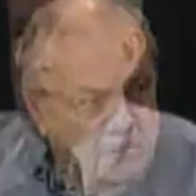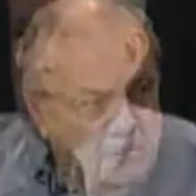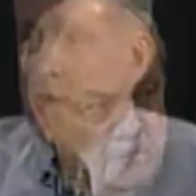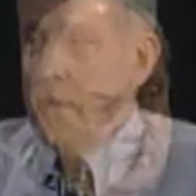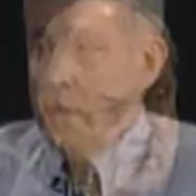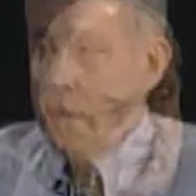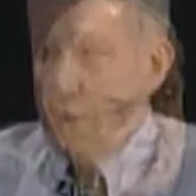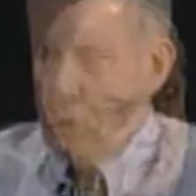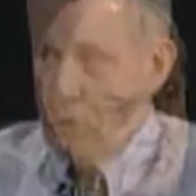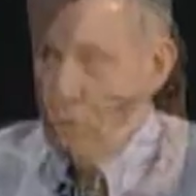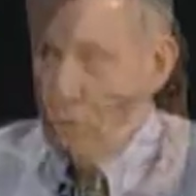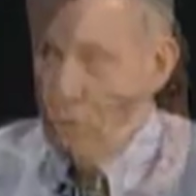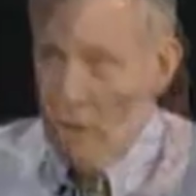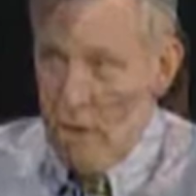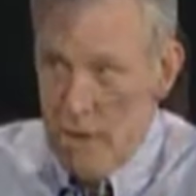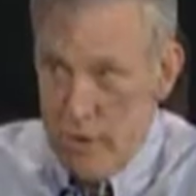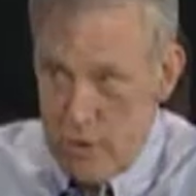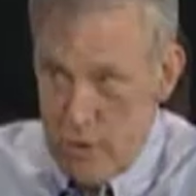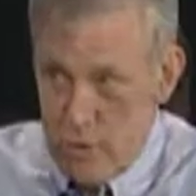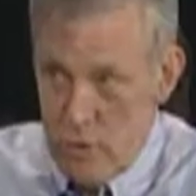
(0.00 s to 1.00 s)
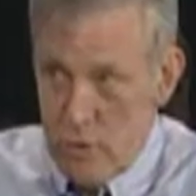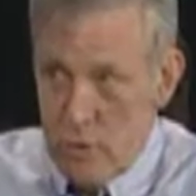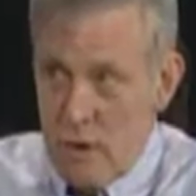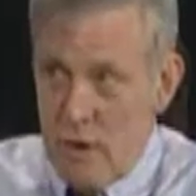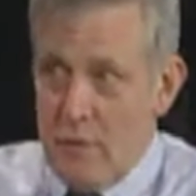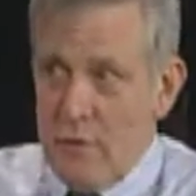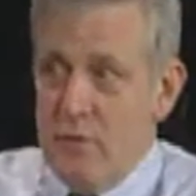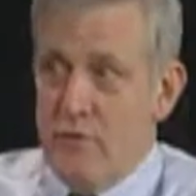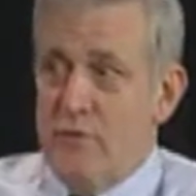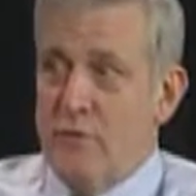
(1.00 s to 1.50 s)
A little later
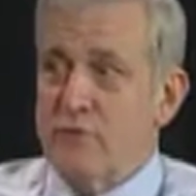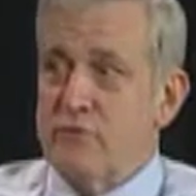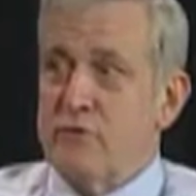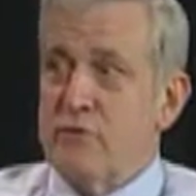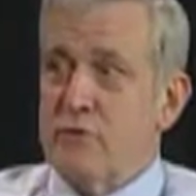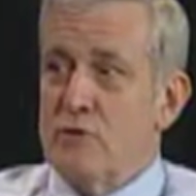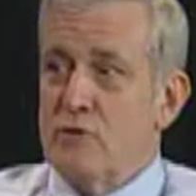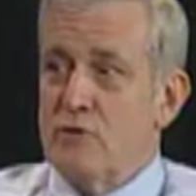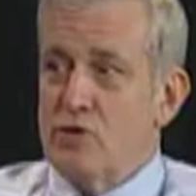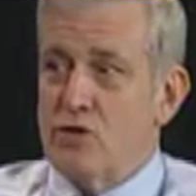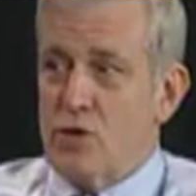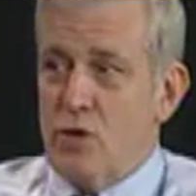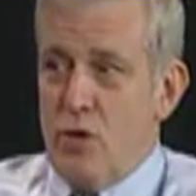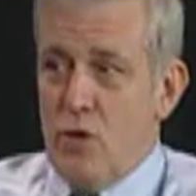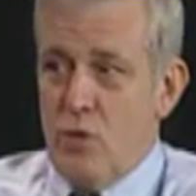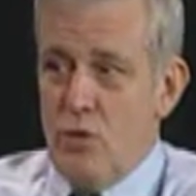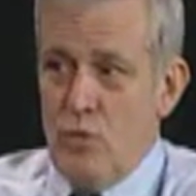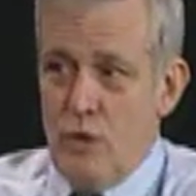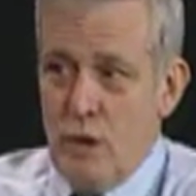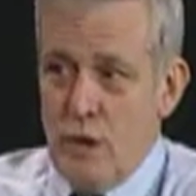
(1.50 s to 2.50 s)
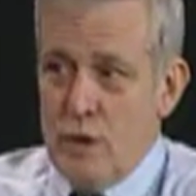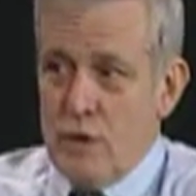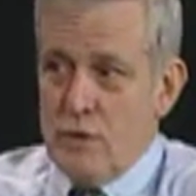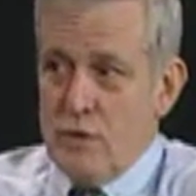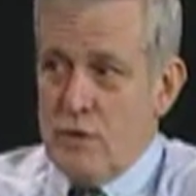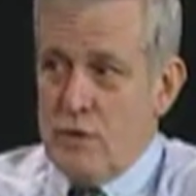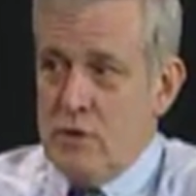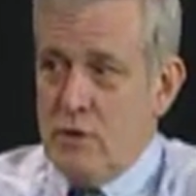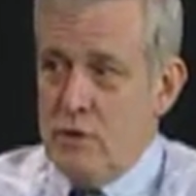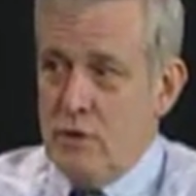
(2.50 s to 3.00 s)
in this show
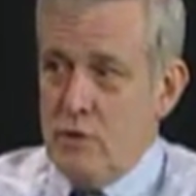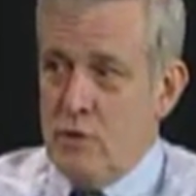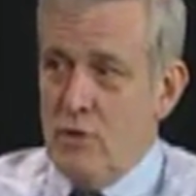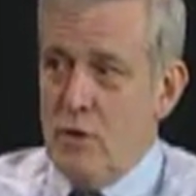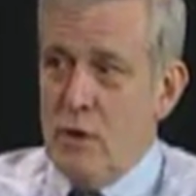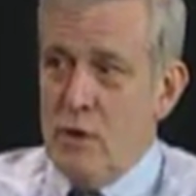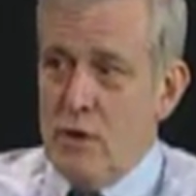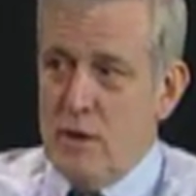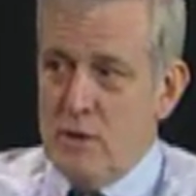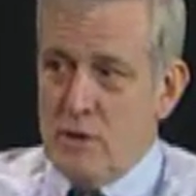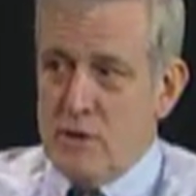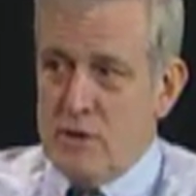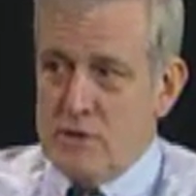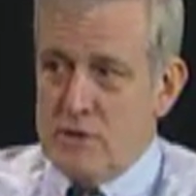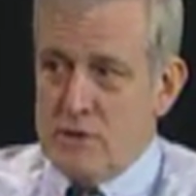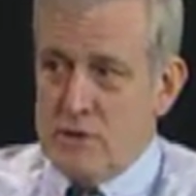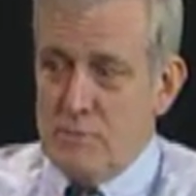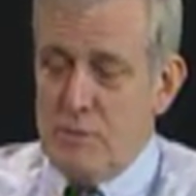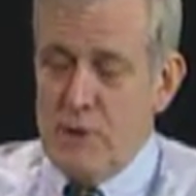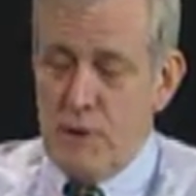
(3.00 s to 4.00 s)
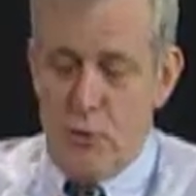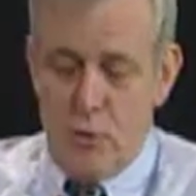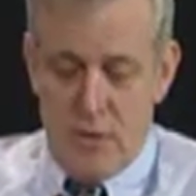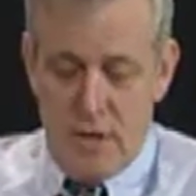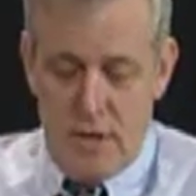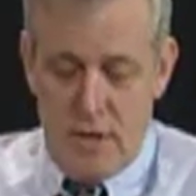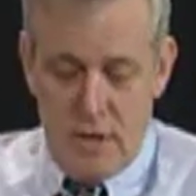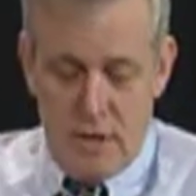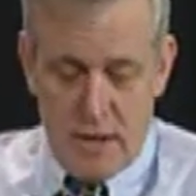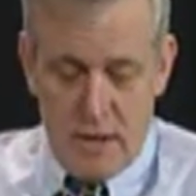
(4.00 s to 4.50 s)
to speak
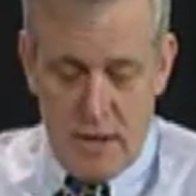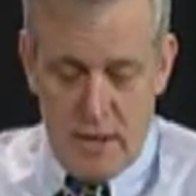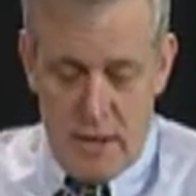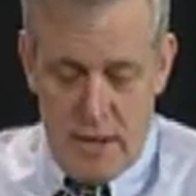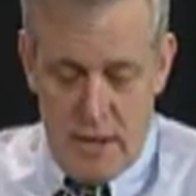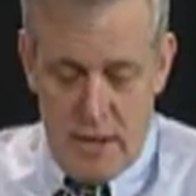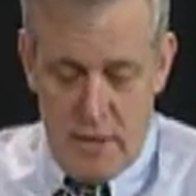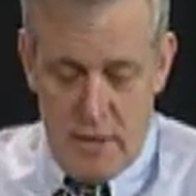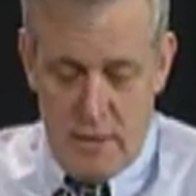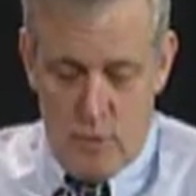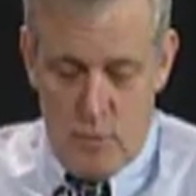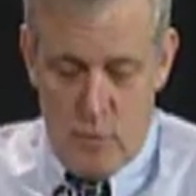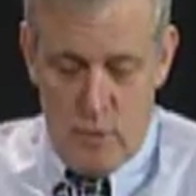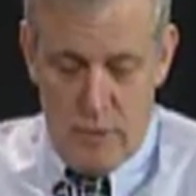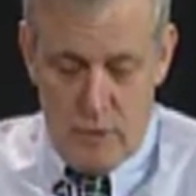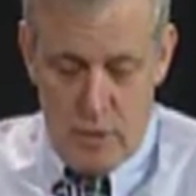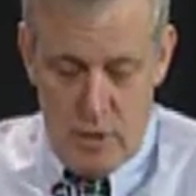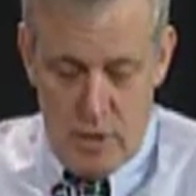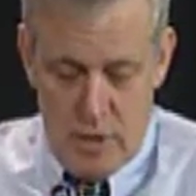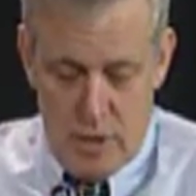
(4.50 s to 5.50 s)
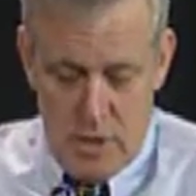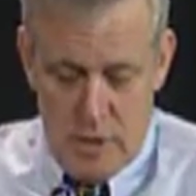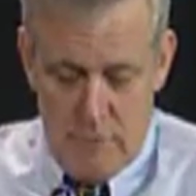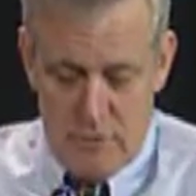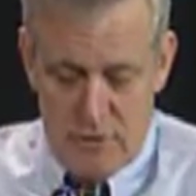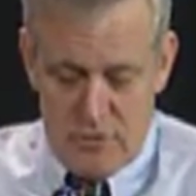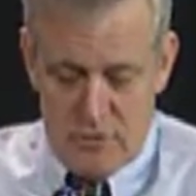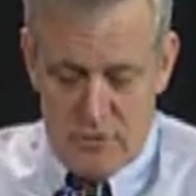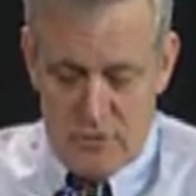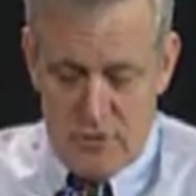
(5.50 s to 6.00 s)
with Dick and with all of
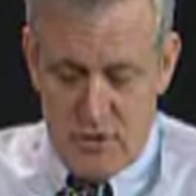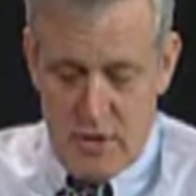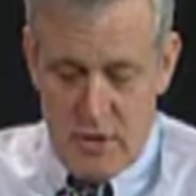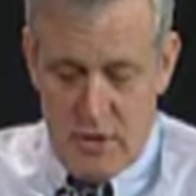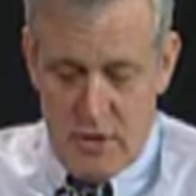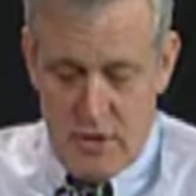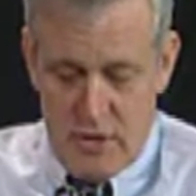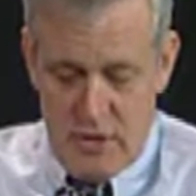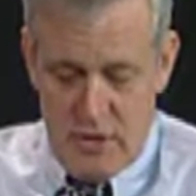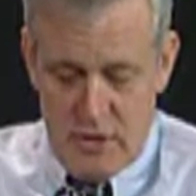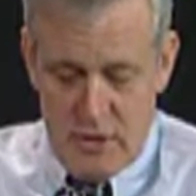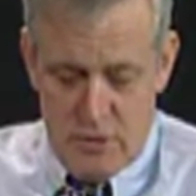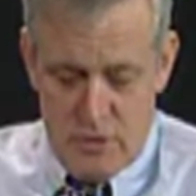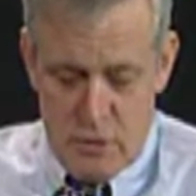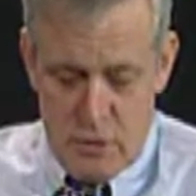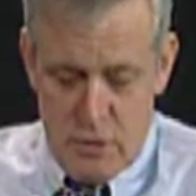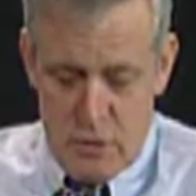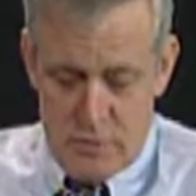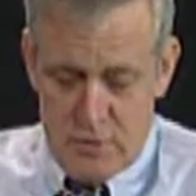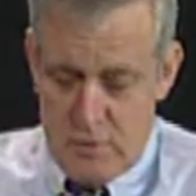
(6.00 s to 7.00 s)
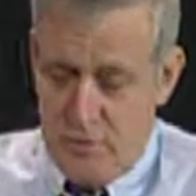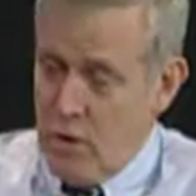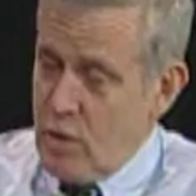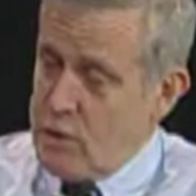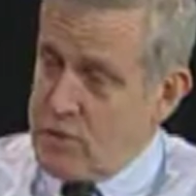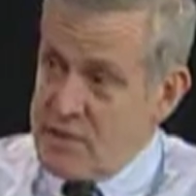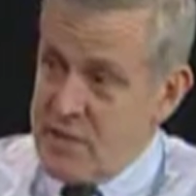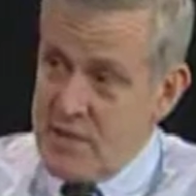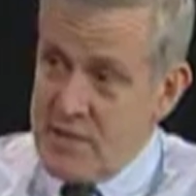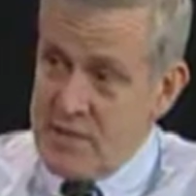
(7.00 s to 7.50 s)
us in terms of
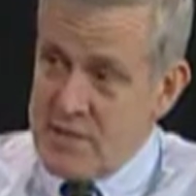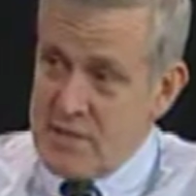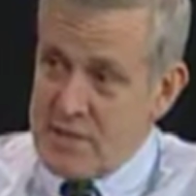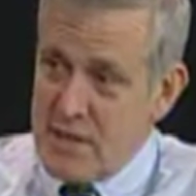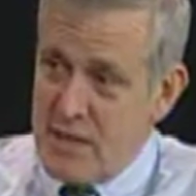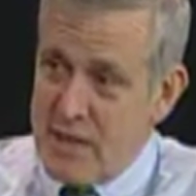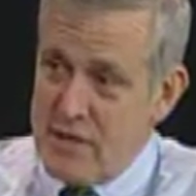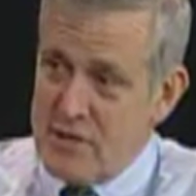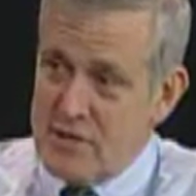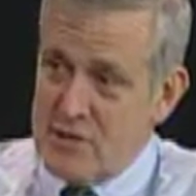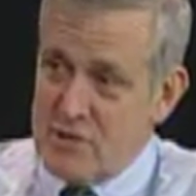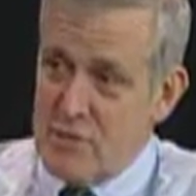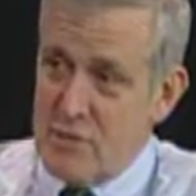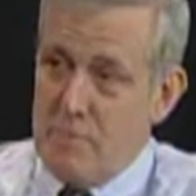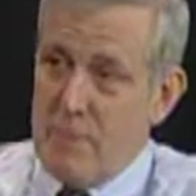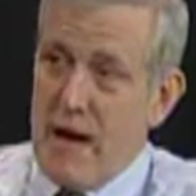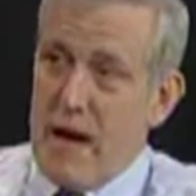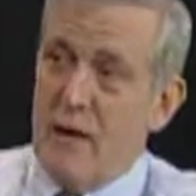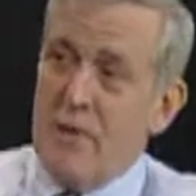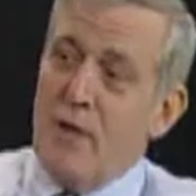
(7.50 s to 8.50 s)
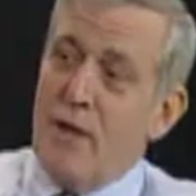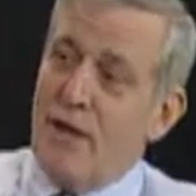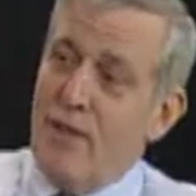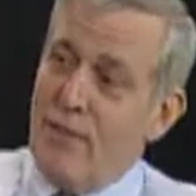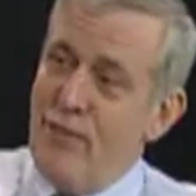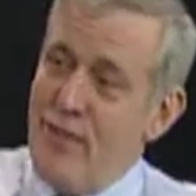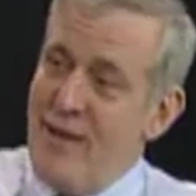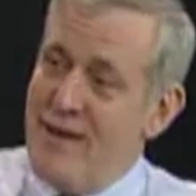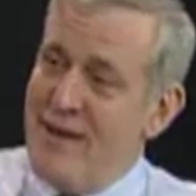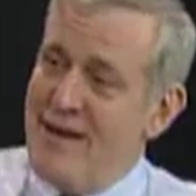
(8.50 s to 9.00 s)
her insights about
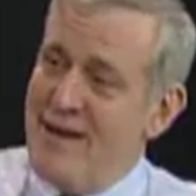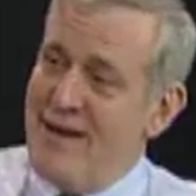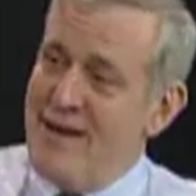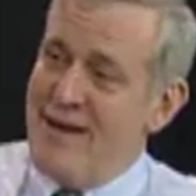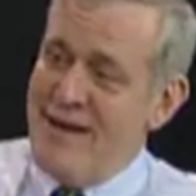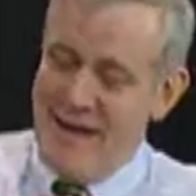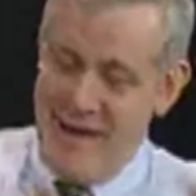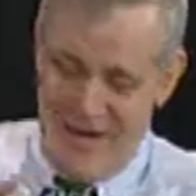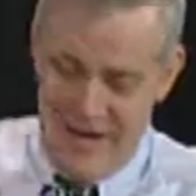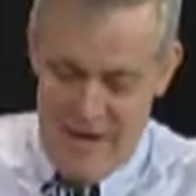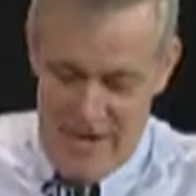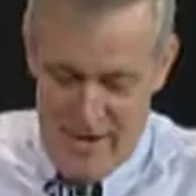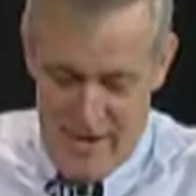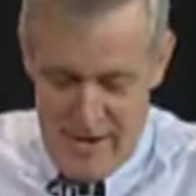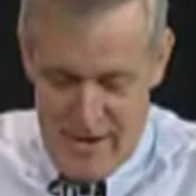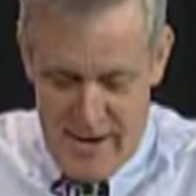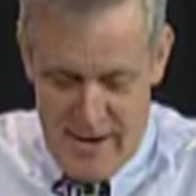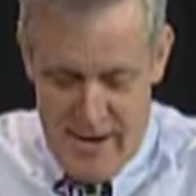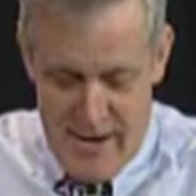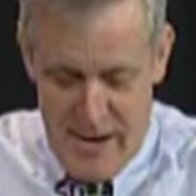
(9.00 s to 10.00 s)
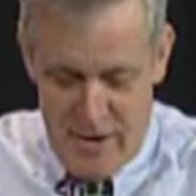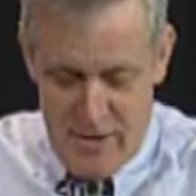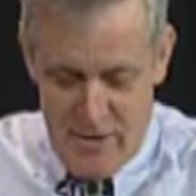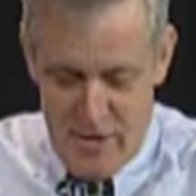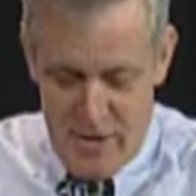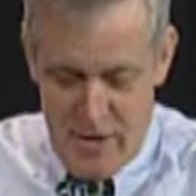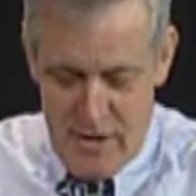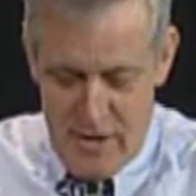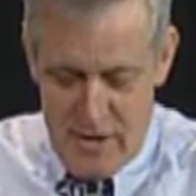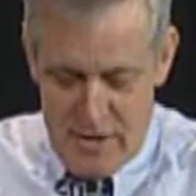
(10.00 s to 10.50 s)
then and now.
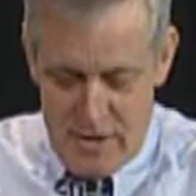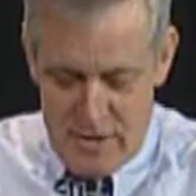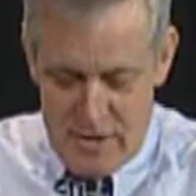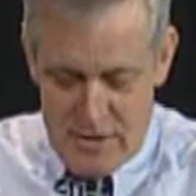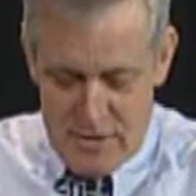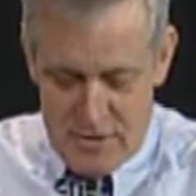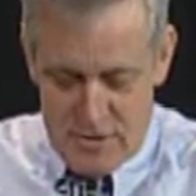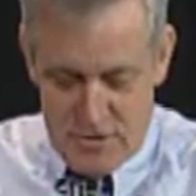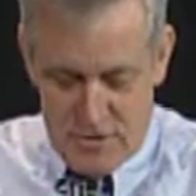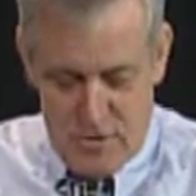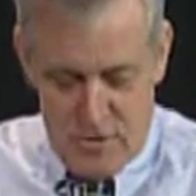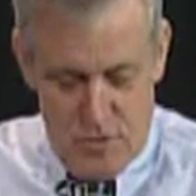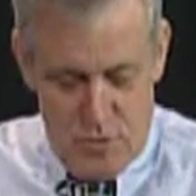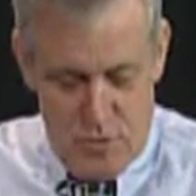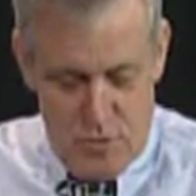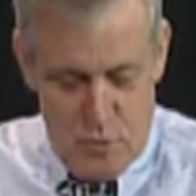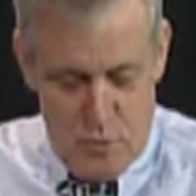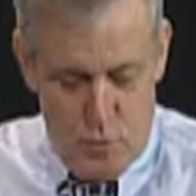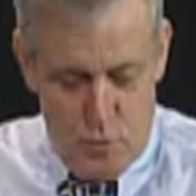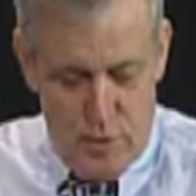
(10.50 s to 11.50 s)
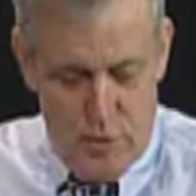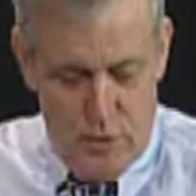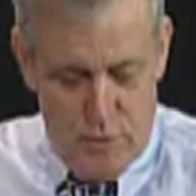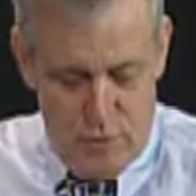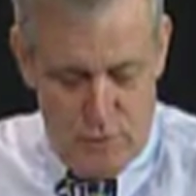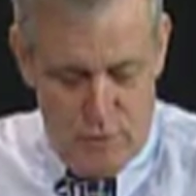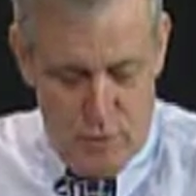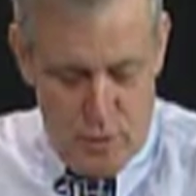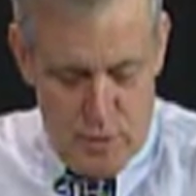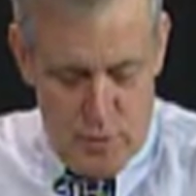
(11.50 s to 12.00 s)
So we
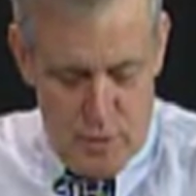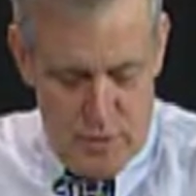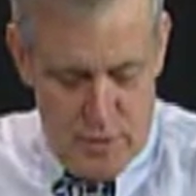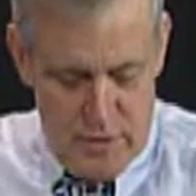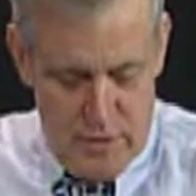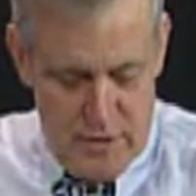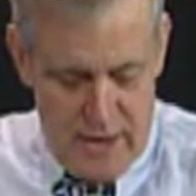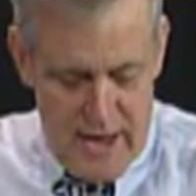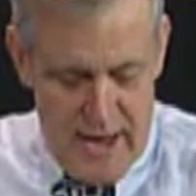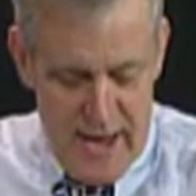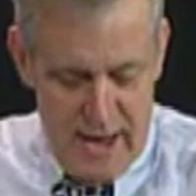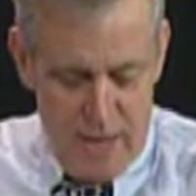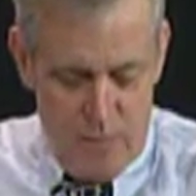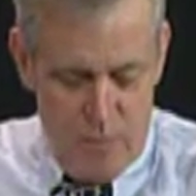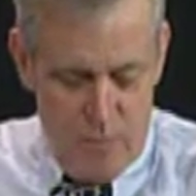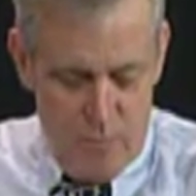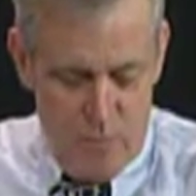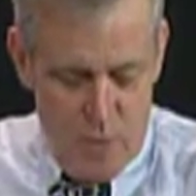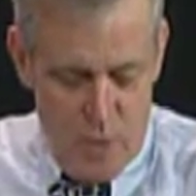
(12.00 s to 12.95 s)
look forward to that.